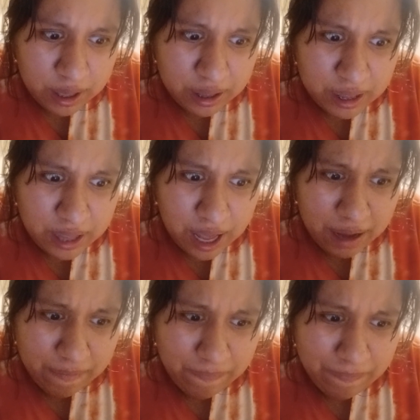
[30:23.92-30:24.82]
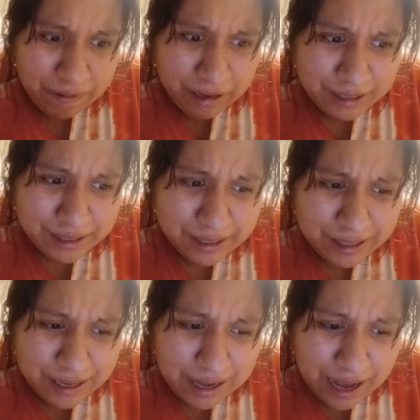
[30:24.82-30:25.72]
Side fuck.
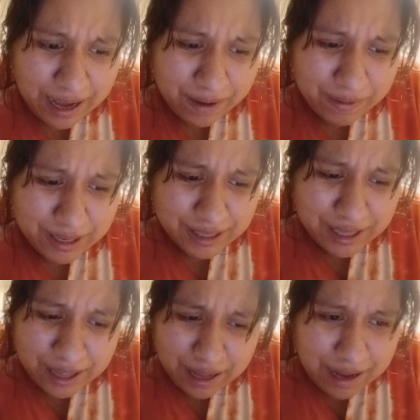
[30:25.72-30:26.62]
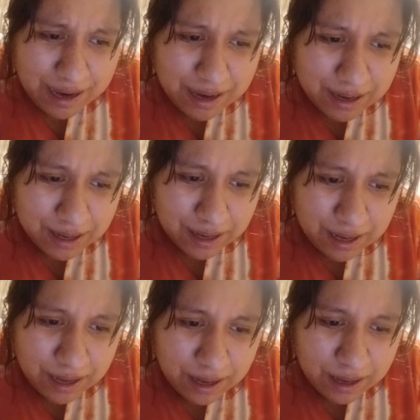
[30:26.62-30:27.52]
I don't want to see that. Uh uh-uh. uh.
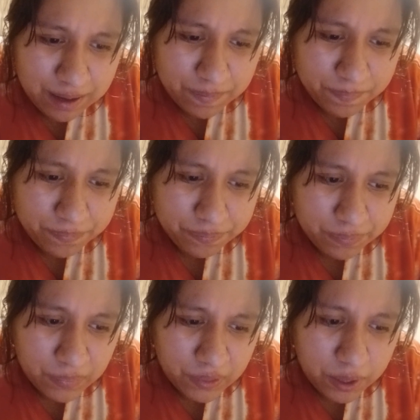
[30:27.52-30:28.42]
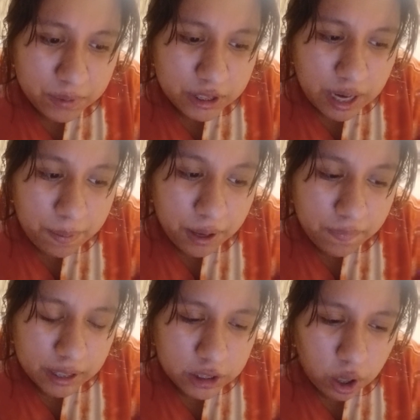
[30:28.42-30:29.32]
a, I'm gonna have
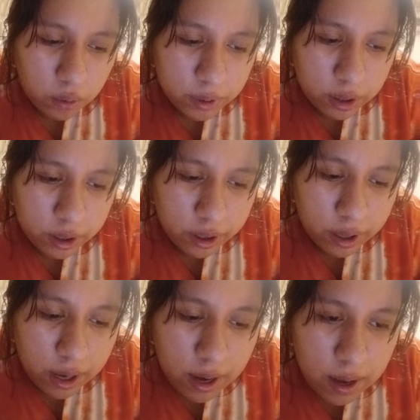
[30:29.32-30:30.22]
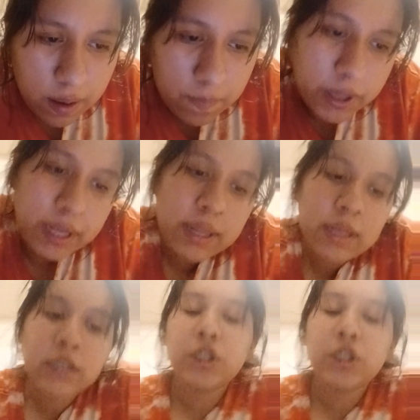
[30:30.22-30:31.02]
a talk with her. But that's the